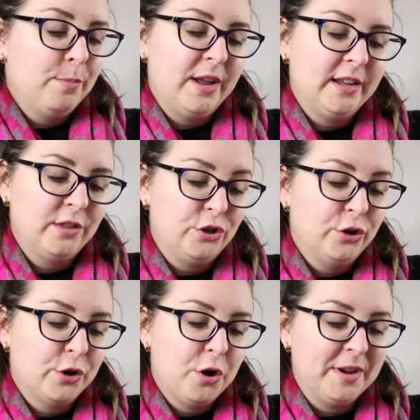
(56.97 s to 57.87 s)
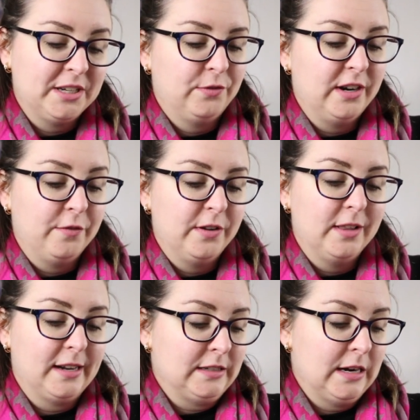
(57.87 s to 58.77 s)
Being the new girl makes Freya feel
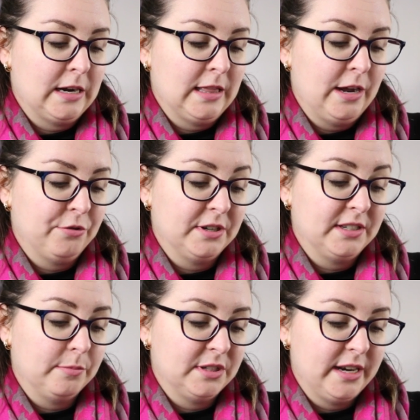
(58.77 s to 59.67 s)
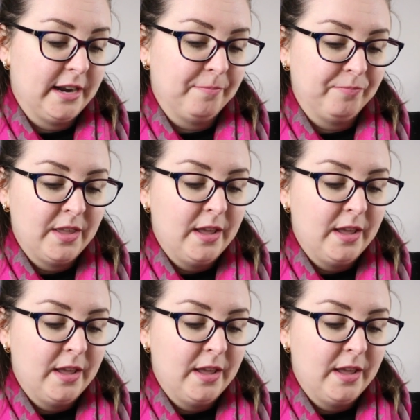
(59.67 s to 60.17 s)
like a dark cloud on a summer's day.